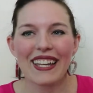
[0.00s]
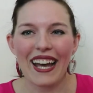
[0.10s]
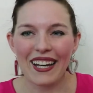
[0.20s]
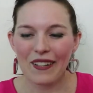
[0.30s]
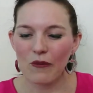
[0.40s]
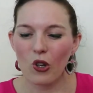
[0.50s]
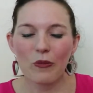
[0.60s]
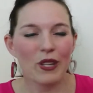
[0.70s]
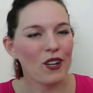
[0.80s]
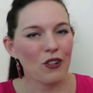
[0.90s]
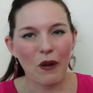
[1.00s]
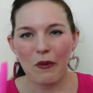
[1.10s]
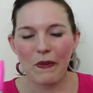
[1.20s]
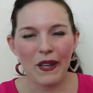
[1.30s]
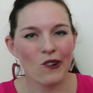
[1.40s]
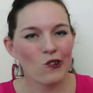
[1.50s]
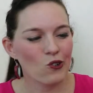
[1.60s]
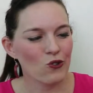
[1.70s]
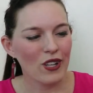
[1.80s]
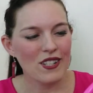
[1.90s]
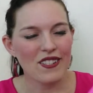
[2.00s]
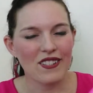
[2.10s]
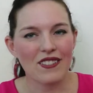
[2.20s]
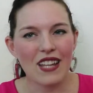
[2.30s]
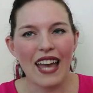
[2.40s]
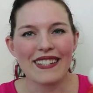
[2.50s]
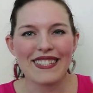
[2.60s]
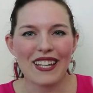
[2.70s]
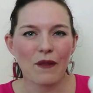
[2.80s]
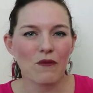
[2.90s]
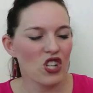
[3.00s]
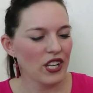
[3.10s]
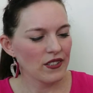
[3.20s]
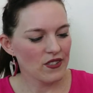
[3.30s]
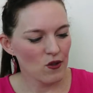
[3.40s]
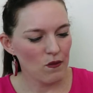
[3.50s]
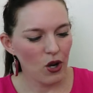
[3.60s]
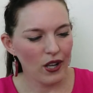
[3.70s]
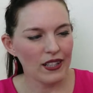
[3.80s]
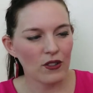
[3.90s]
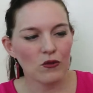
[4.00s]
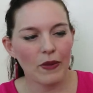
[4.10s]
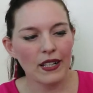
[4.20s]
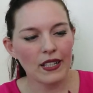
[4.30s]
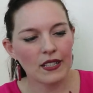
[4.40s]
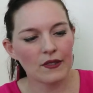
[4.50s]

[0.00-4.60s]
Um, normally I grab a pink or a red to add some cheeks to my little bug.